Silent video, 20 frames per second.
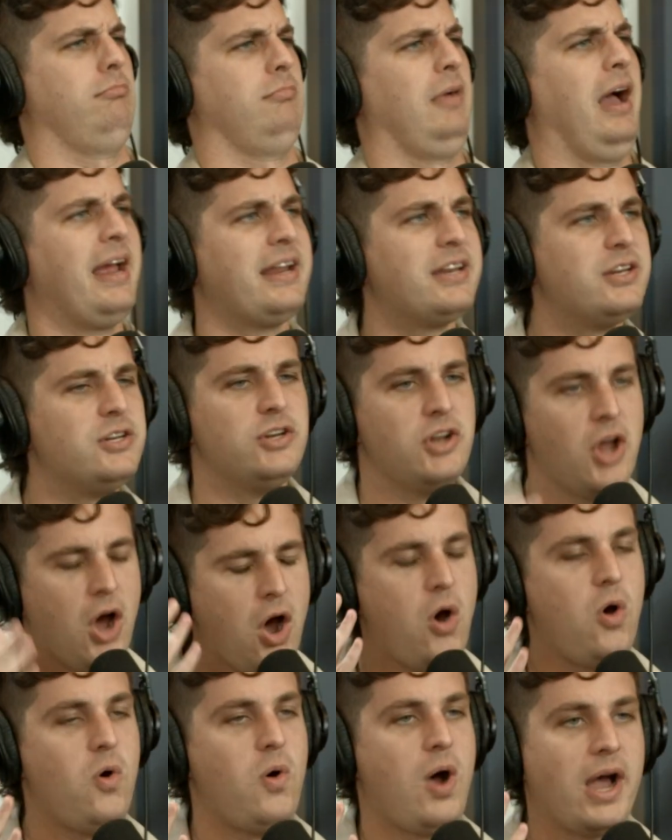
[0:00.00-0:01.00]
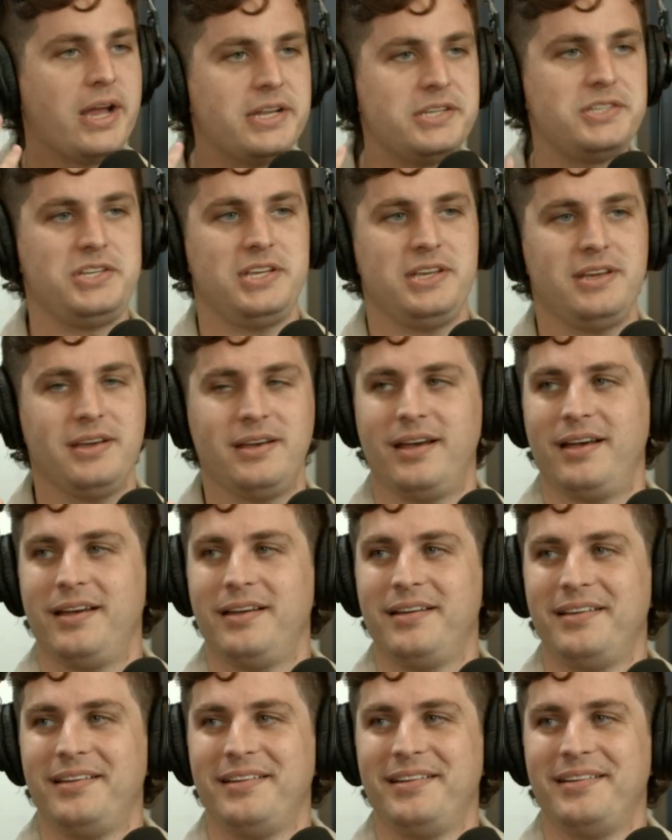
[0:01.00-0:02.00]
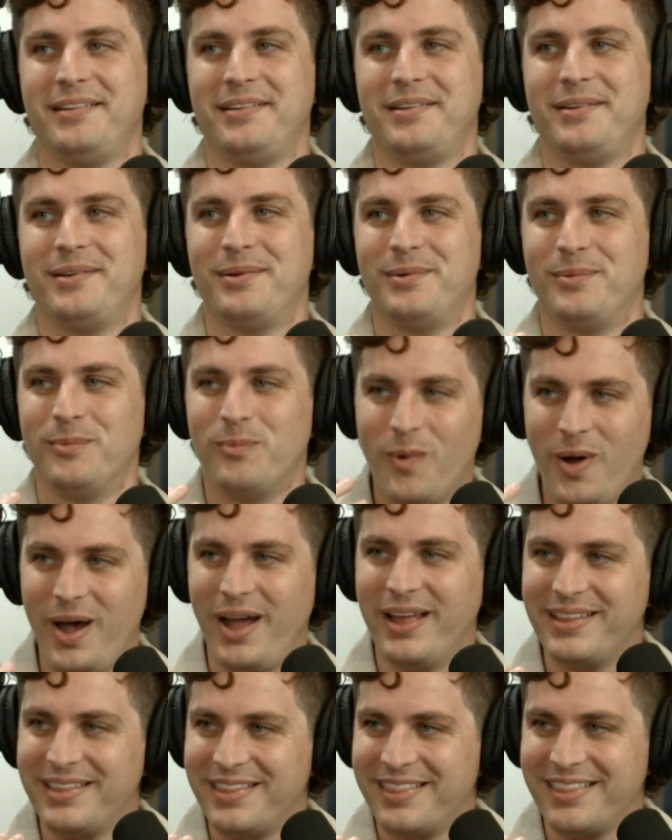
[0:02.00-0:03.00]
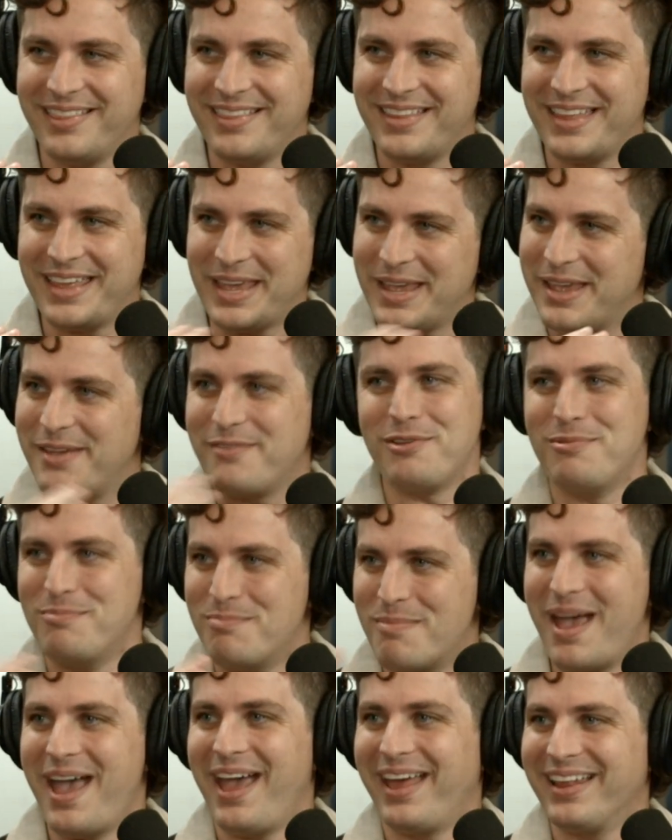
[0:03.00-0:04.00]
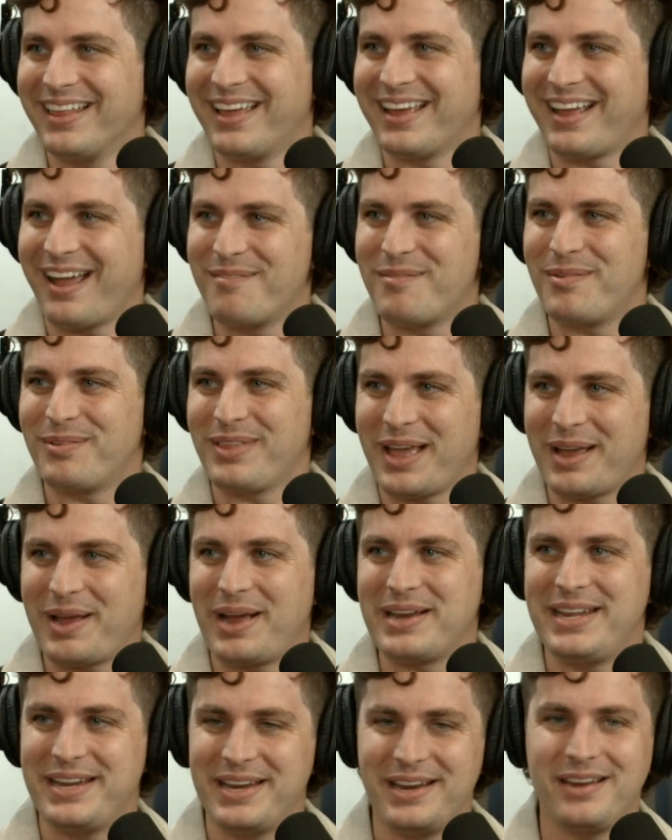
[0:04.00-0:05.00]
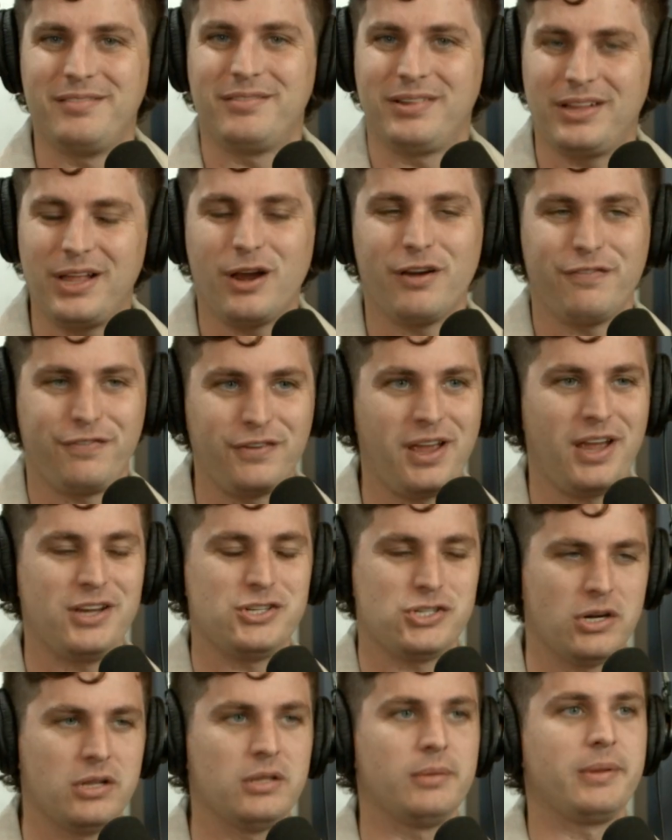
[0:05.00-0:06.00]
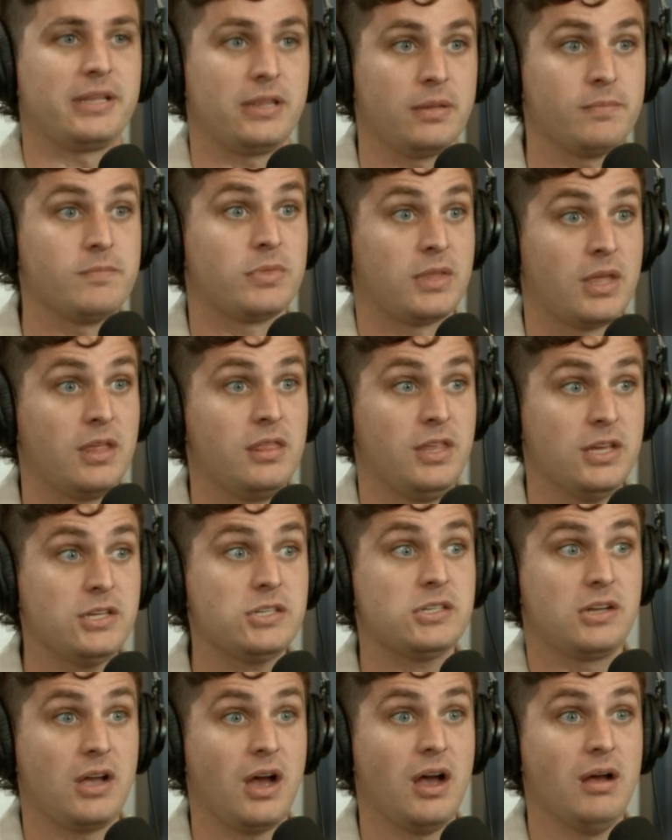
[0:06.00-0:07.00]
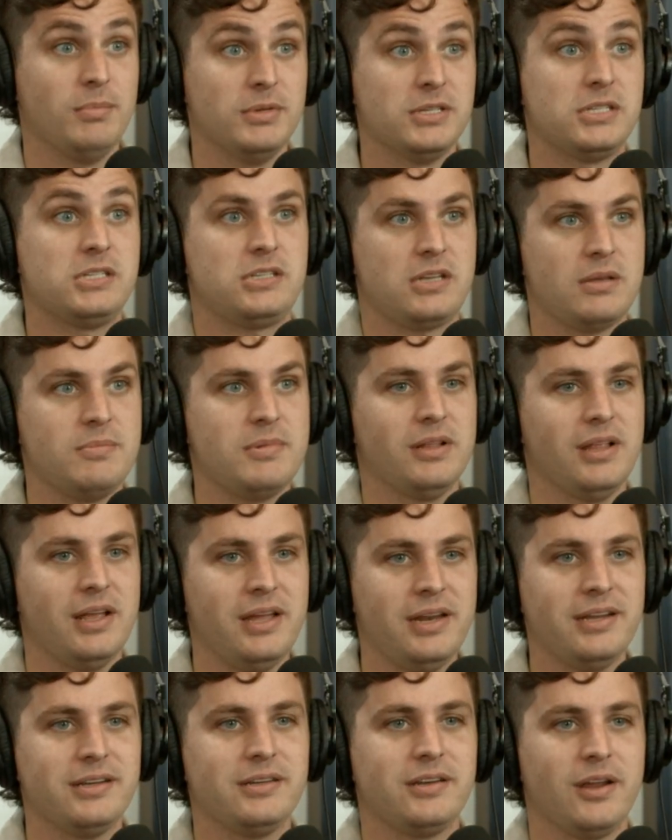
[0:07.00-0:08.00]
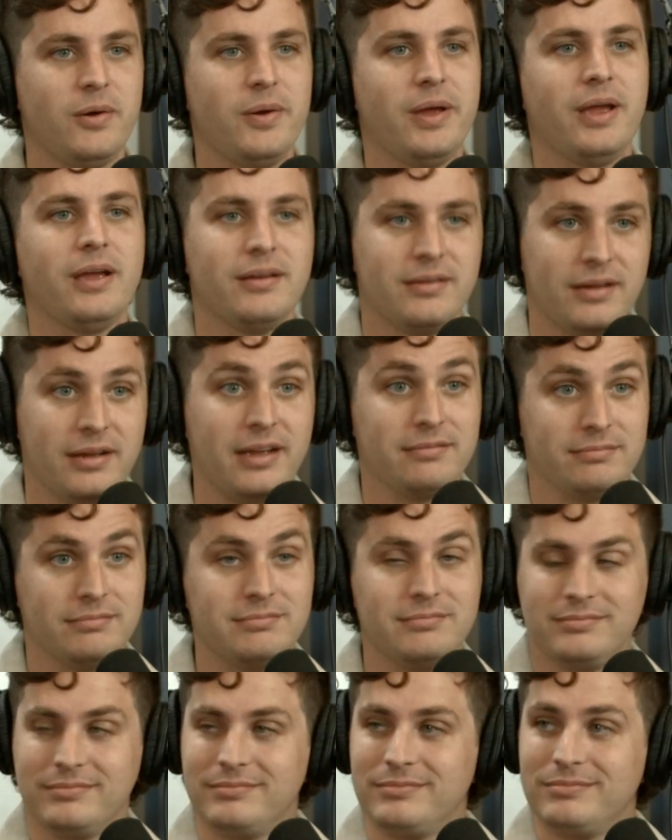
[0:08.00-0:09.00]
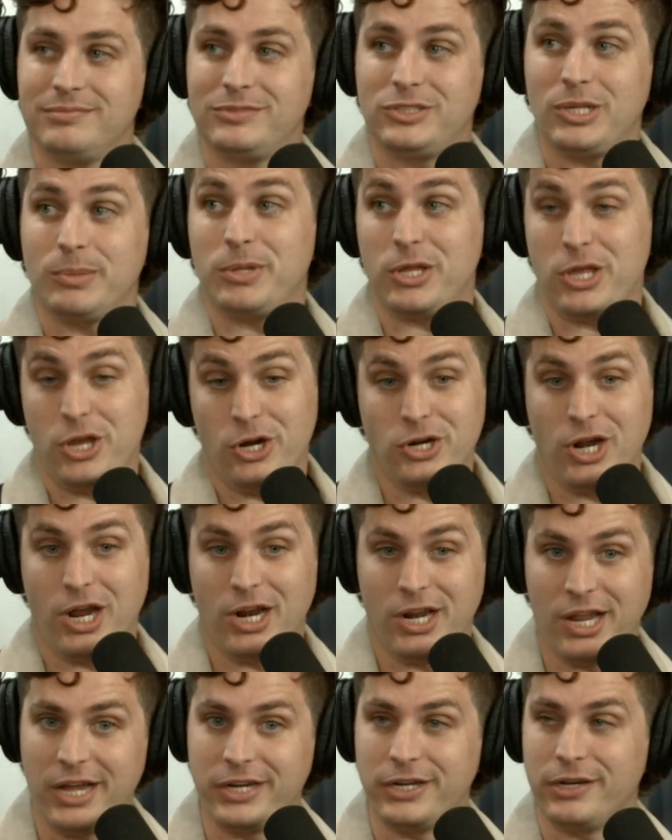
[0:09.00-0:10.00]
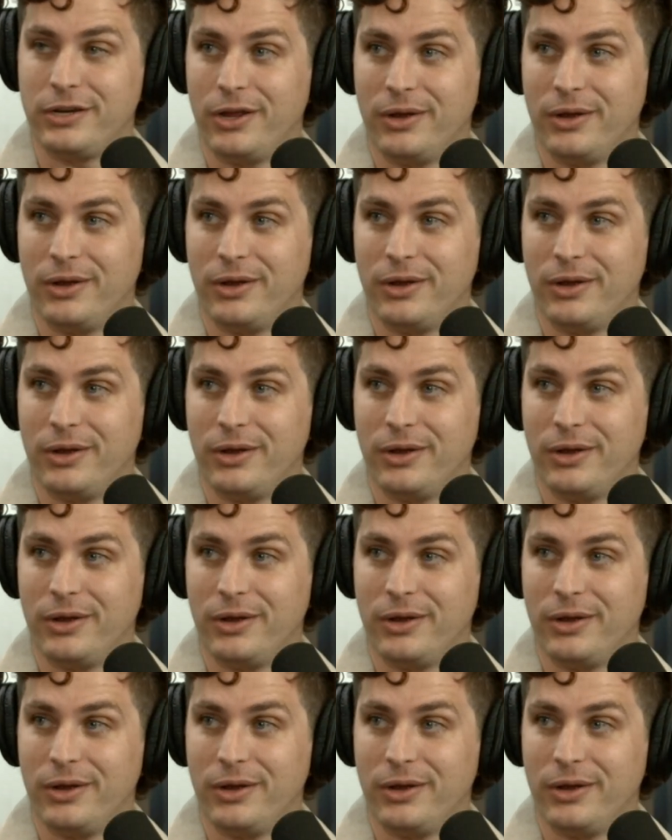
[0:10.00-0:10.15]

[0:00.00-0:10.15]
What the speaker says: I had no idea what he even meant. Like I needed clarification on like this gum is simulating doing something you're not allowed to do.